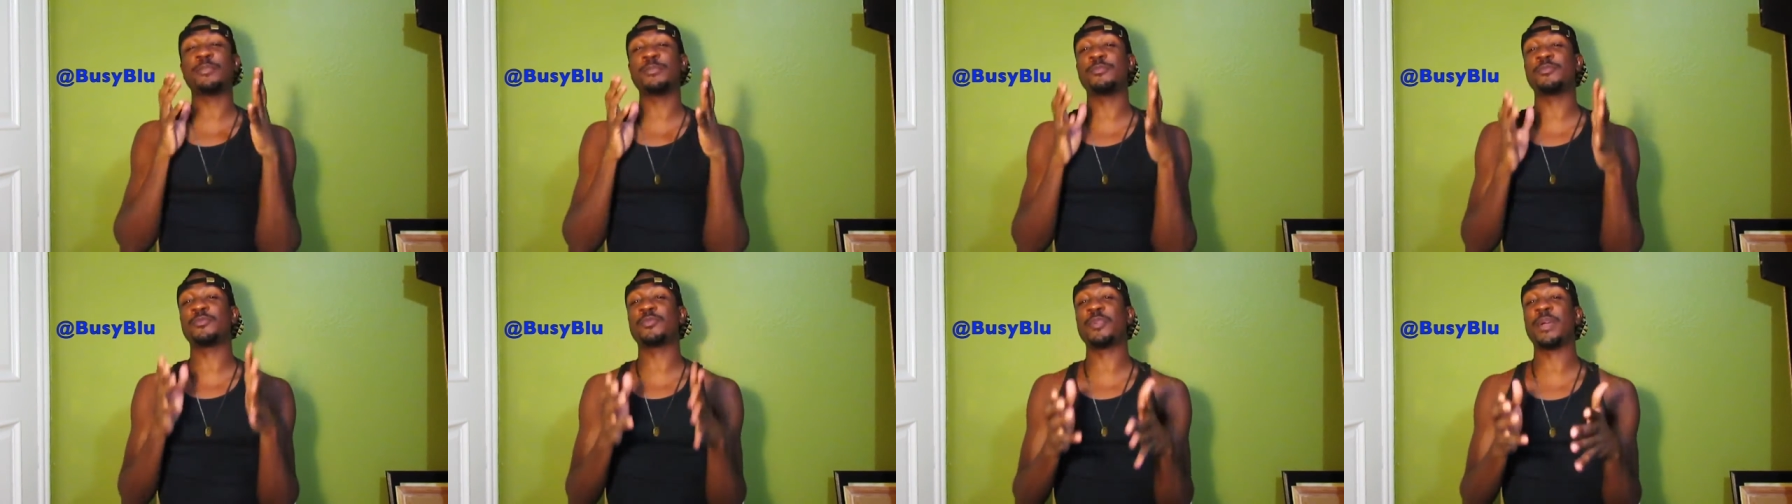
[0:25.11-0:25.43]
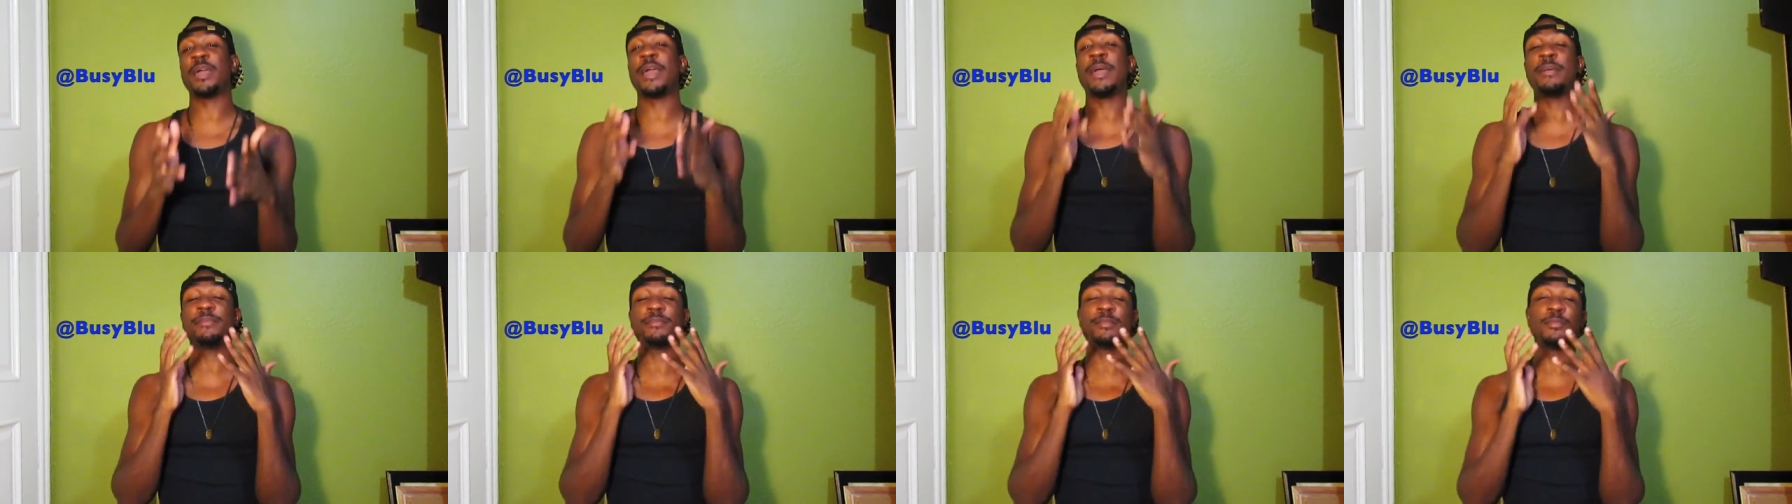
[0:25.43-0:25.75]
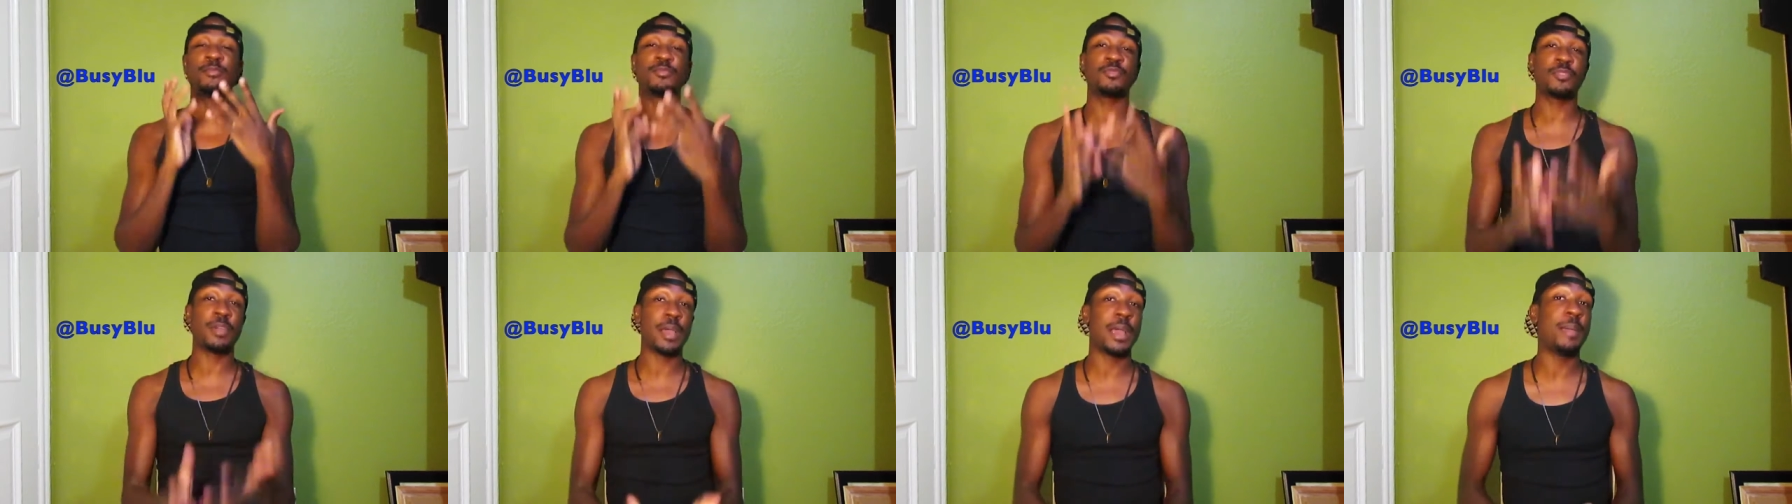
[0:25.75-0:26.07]

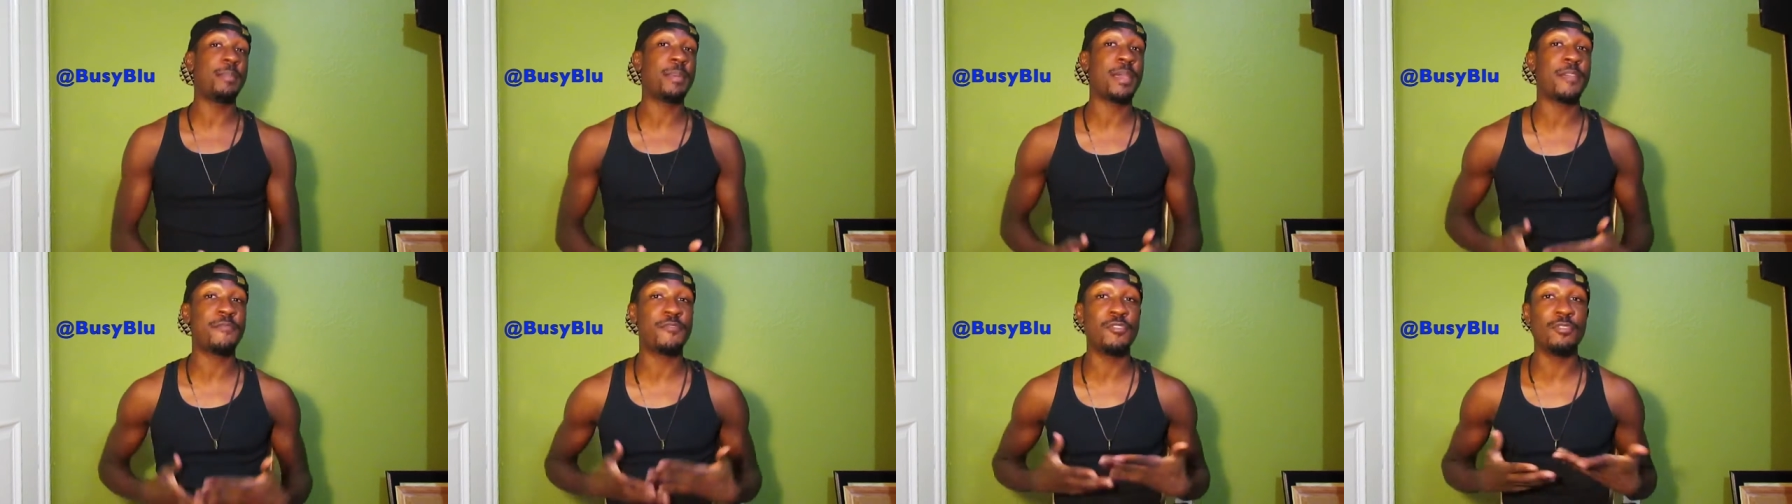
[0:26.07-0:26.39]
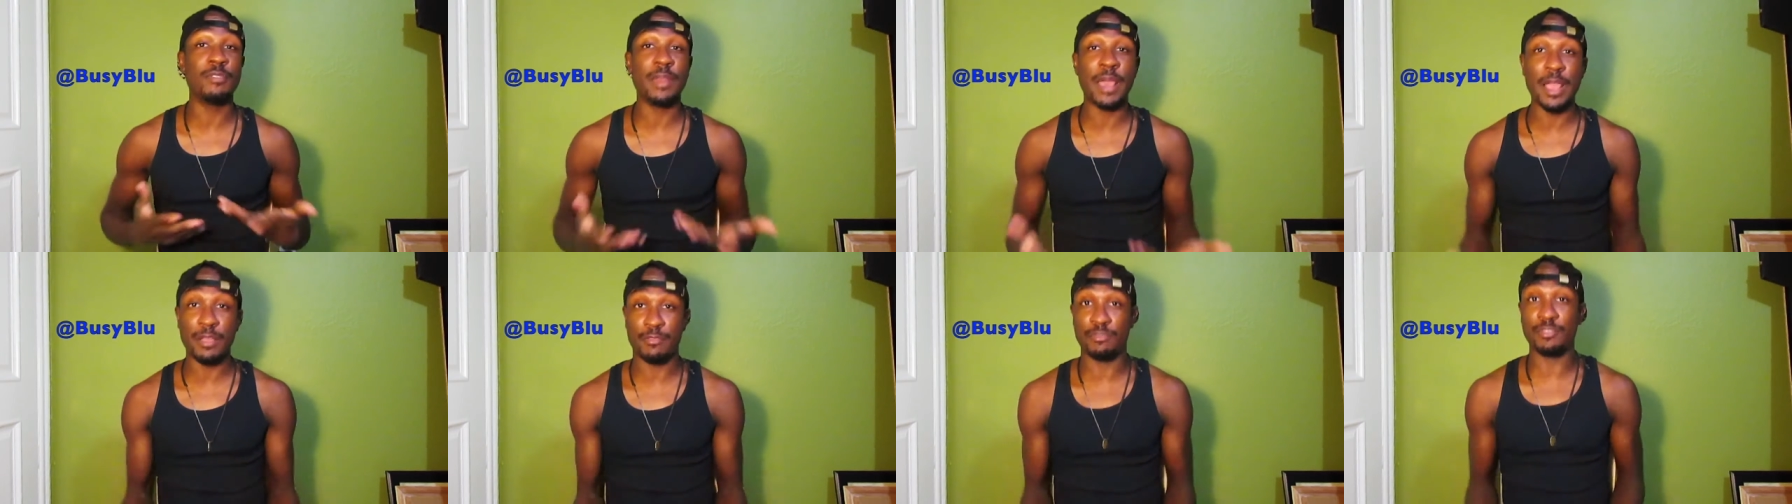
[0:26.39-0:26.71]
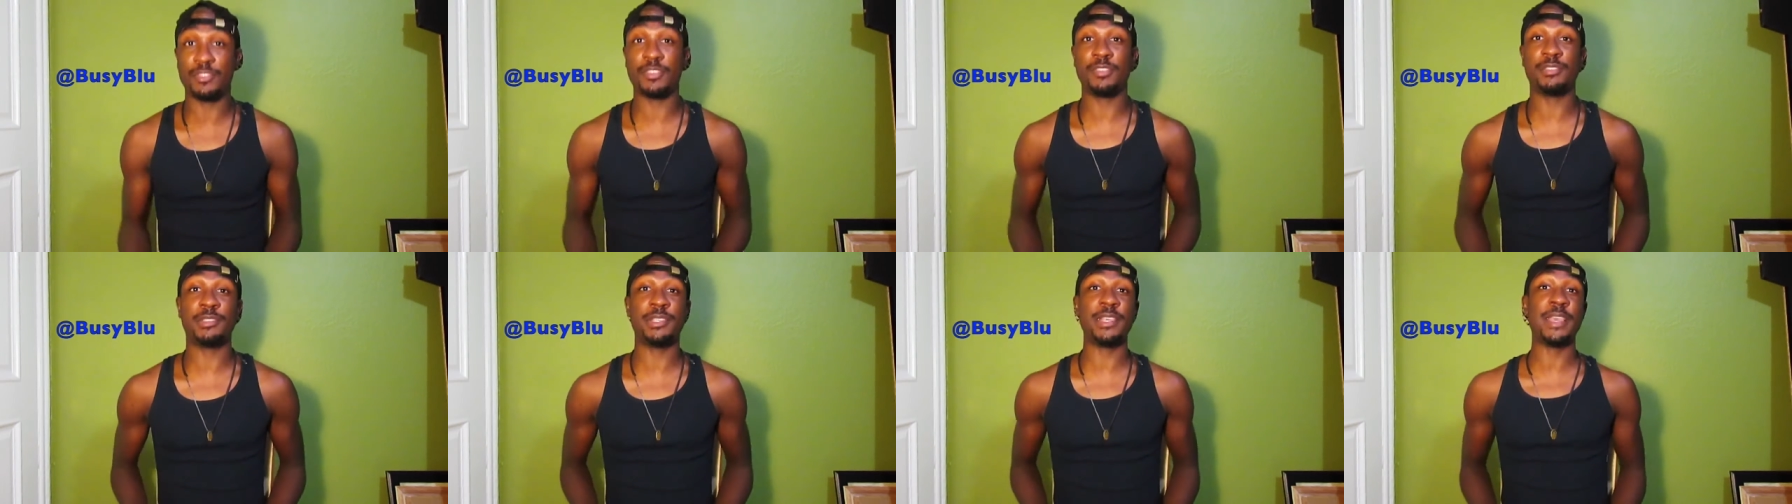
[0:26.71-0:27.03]
If you like
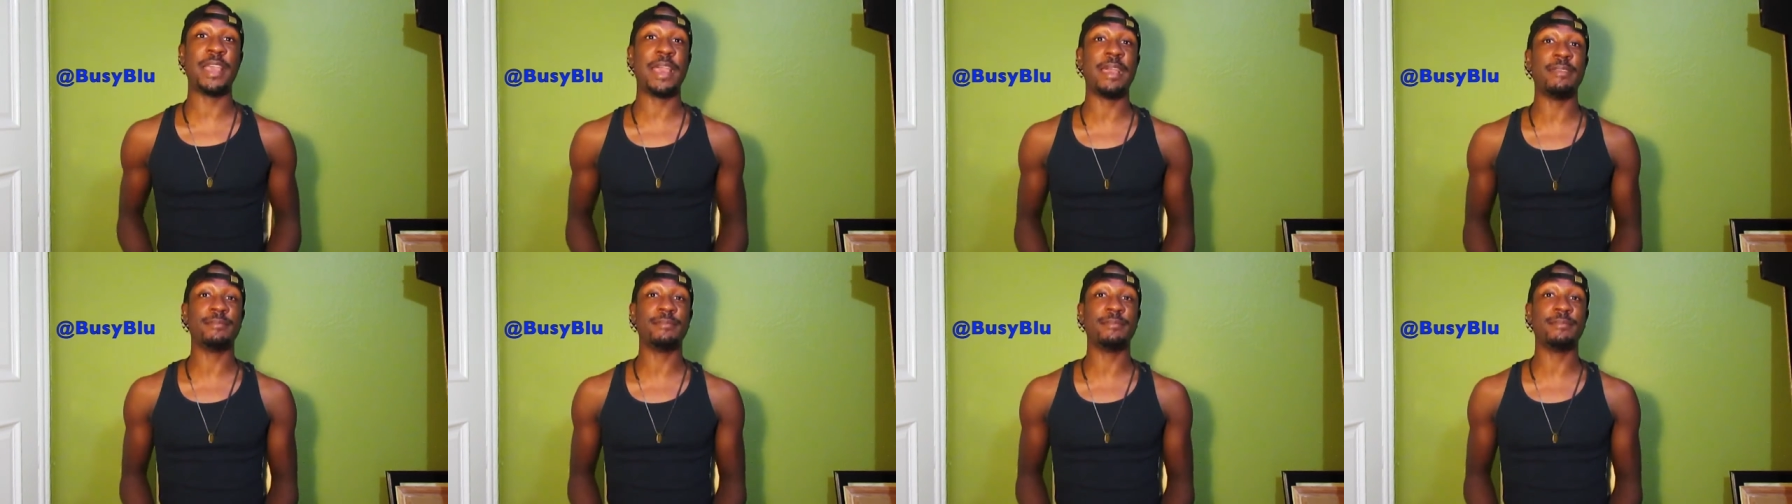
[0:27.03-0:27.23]
what you see